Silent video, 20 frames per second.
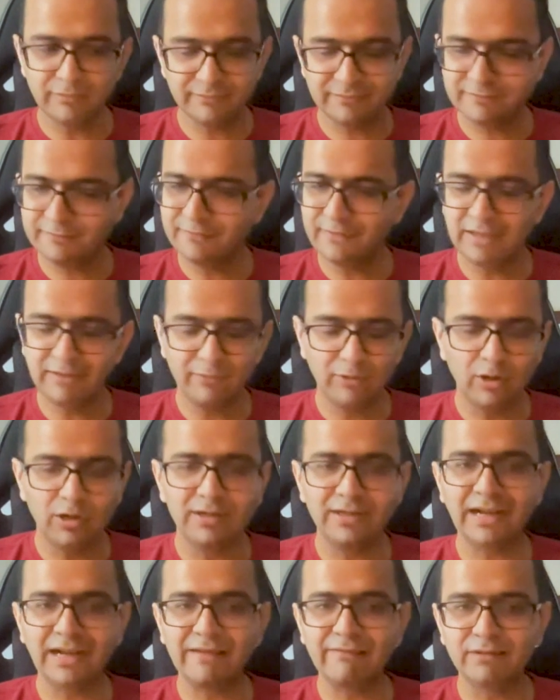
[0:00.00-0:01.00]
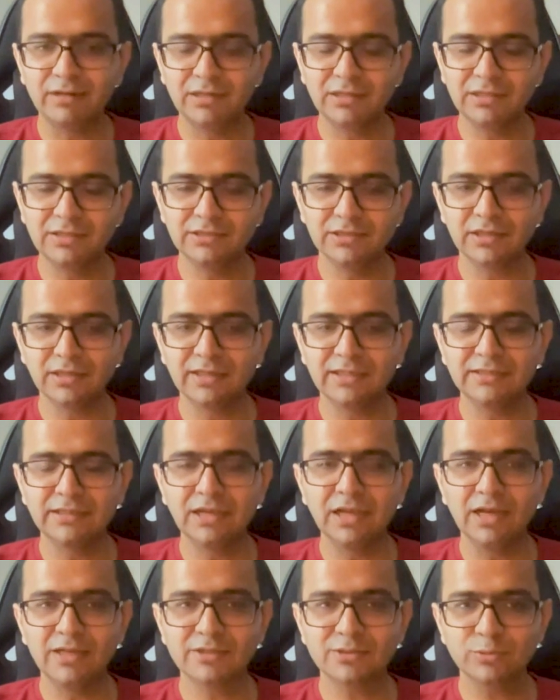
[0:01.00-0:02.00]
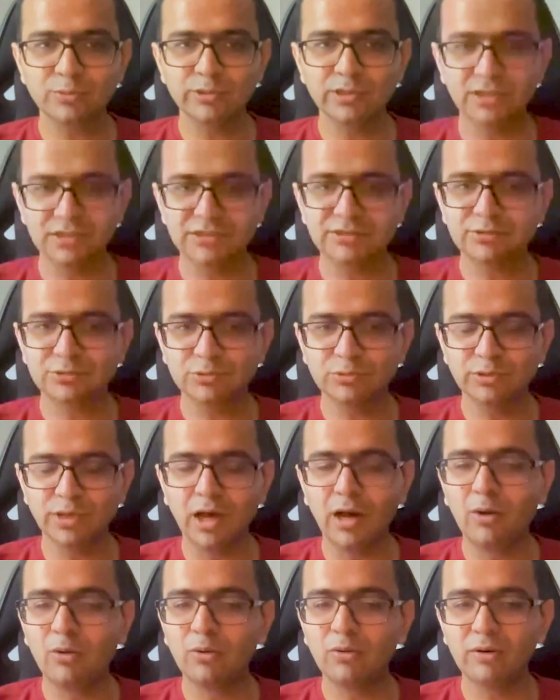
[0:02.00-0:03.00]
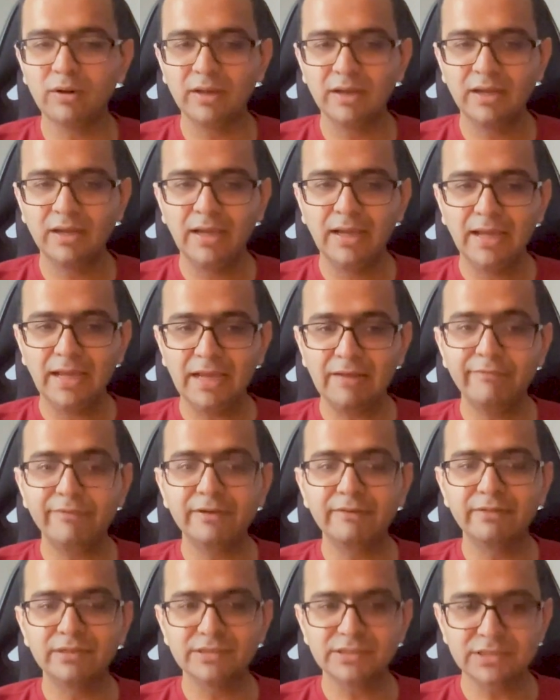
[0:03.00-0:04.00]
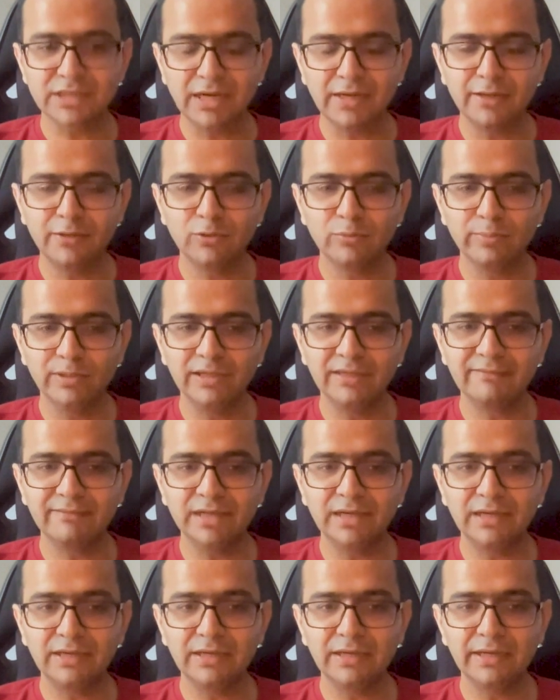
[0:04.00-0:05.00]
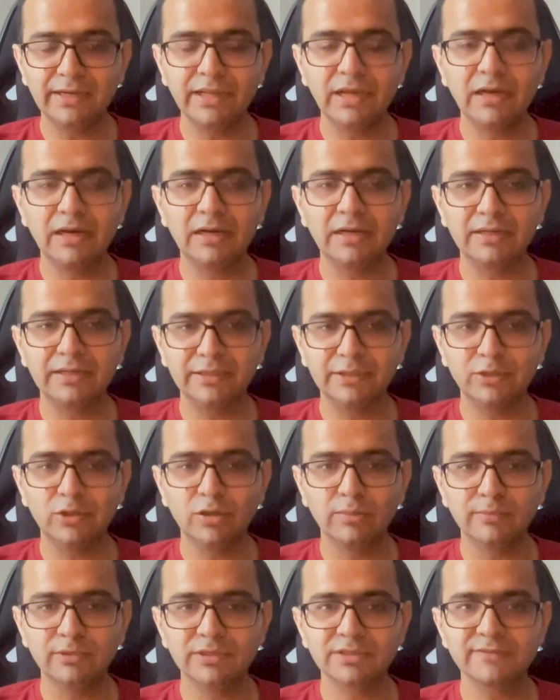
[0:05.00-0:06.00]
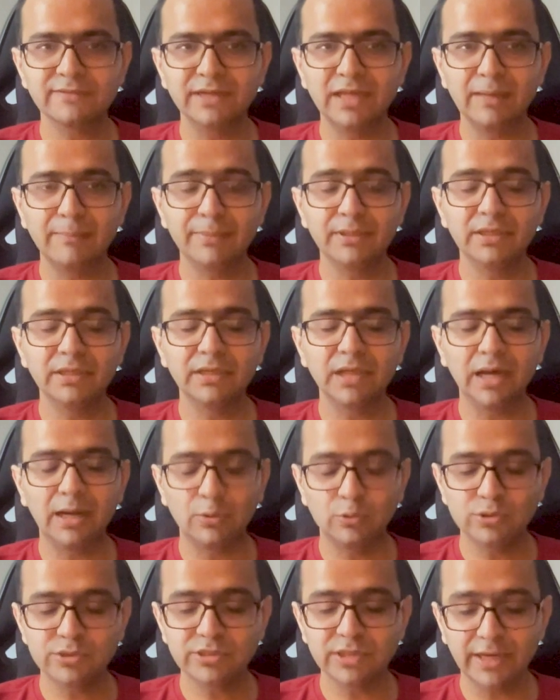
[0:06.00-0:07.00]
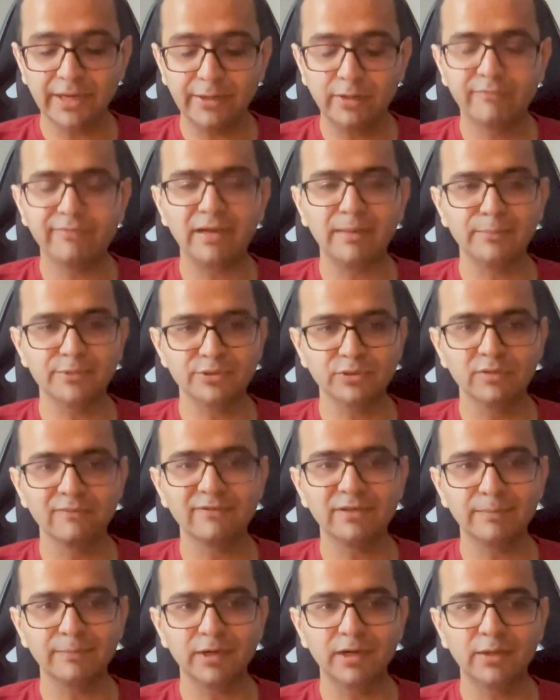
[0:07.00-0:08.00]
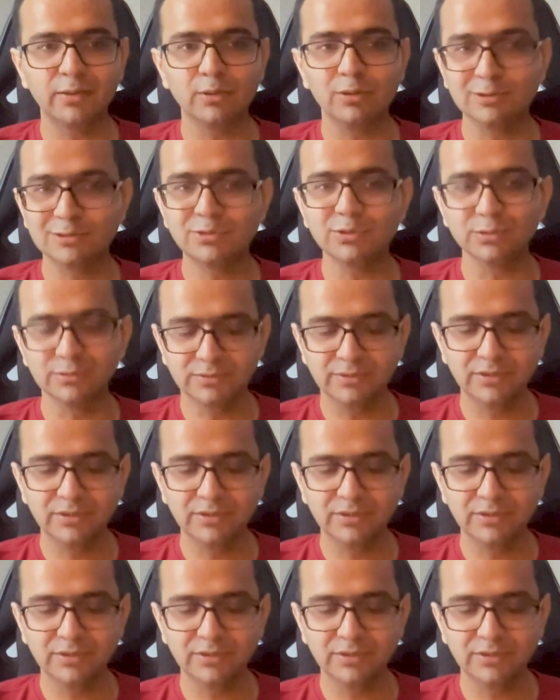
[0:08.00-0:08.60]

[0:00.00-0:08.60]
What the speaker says: we have all traveled the journey in the last 2 years to now everyone's starting to believe that in India, e-commerce will happen outside of Amazon, Flipkart also.